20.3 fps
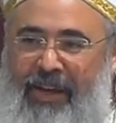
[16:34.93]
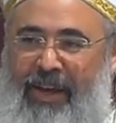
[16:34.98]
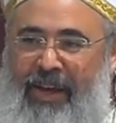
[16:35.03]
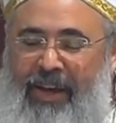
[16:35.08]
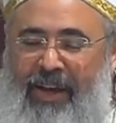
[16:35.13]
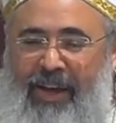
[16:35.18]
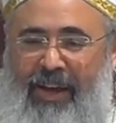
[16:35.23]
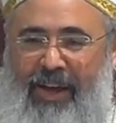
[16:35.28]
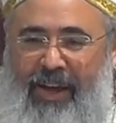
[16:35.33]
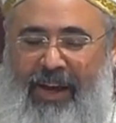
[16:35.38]

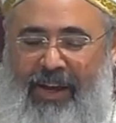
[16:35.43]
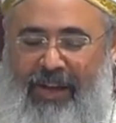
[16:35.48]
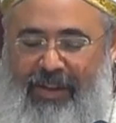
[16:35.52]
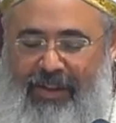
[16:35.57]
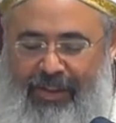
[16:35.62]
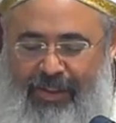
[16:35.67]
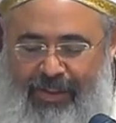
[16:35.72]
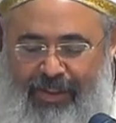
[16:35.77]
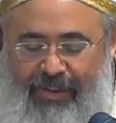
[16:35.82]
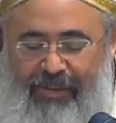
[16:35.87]
I
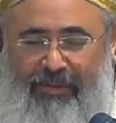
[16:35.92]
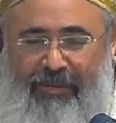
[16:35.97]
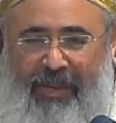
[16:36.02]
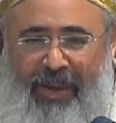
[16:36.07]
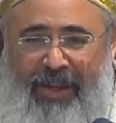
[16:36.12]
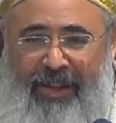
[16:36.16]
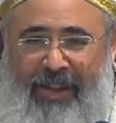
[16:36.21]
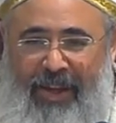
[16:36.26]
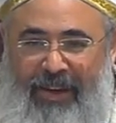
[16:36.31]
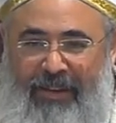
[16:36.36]
live my
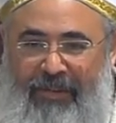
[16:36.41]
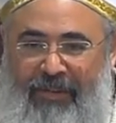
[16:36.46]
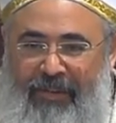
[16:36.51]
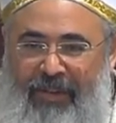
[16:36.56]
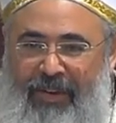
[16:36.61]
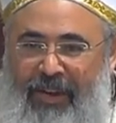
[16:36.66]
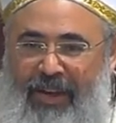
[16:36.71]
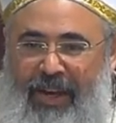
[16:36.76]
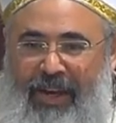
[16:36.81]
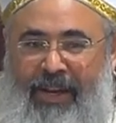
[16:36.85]
life
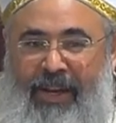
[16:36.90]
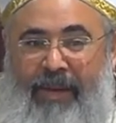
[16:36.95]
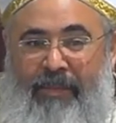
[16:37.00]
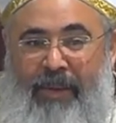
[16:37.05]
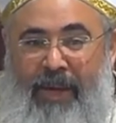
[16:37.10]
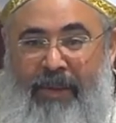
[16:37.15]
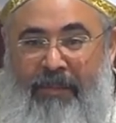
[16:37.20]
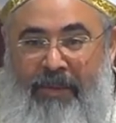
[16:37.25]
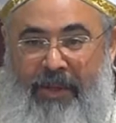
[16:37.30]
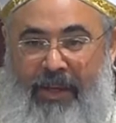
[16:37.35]
and I'm
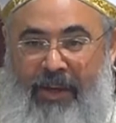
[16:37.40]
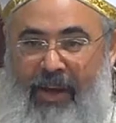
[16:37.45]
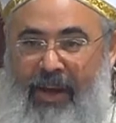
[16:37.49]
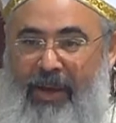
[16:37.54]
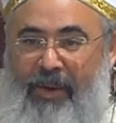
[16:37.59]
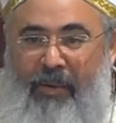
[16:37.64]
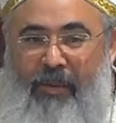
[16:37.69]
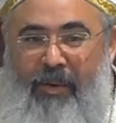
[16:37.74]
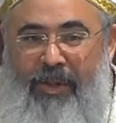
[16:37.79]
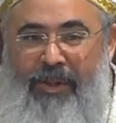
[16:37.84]
empty. I don't
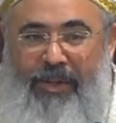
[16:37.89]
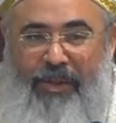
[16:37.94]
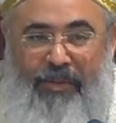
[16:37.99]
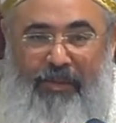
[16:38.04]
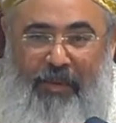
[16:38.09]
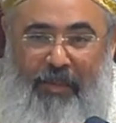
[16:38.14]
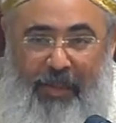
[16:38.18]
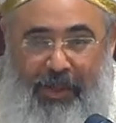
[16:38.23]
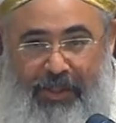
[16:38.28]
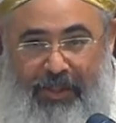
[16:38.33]
want this for
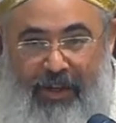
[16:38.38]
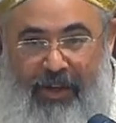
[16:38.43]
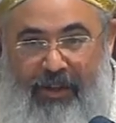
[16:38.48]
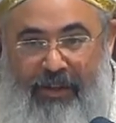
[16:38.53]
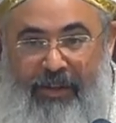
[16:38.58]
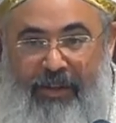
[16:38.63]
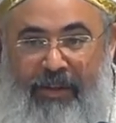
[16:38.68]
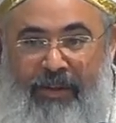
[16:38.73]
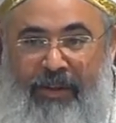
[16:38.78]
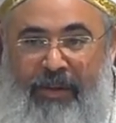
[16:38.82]
my child,
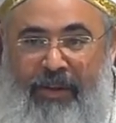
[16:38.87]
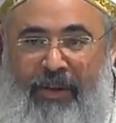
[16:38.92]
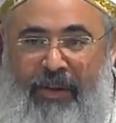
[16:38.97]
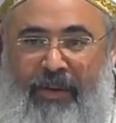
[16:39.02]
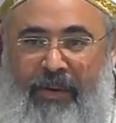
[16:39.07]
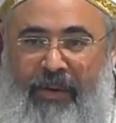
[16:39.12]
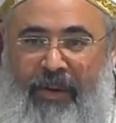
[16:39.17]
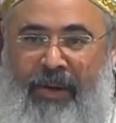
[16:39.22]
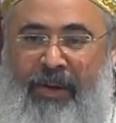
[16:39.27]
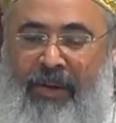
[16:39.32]

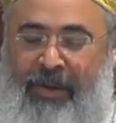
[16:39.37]
right?